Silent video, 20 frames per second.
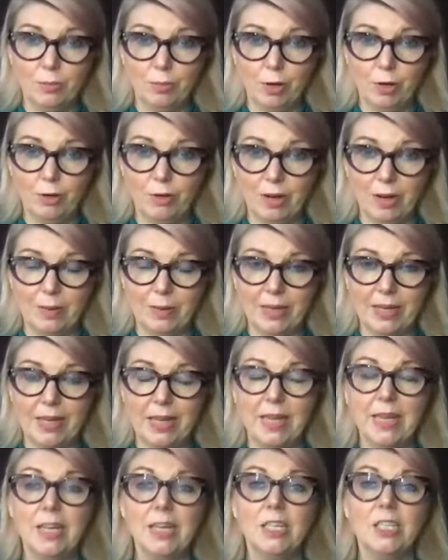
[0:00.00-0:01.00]
programming.
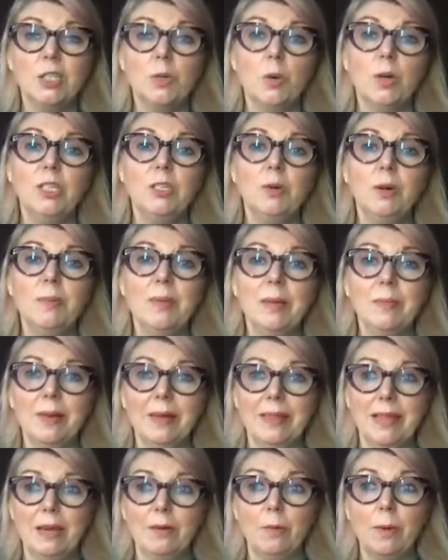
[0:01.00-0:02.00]
So what do I mean
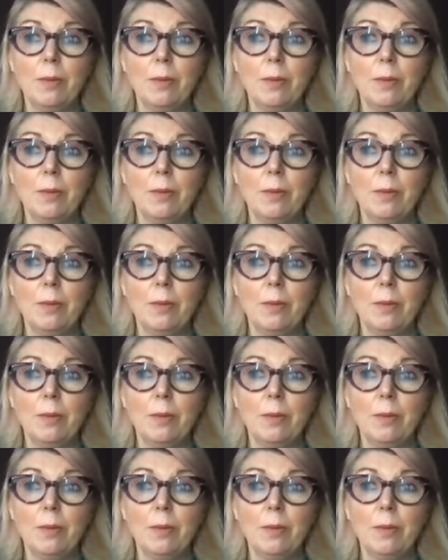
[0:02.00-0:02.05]
by that?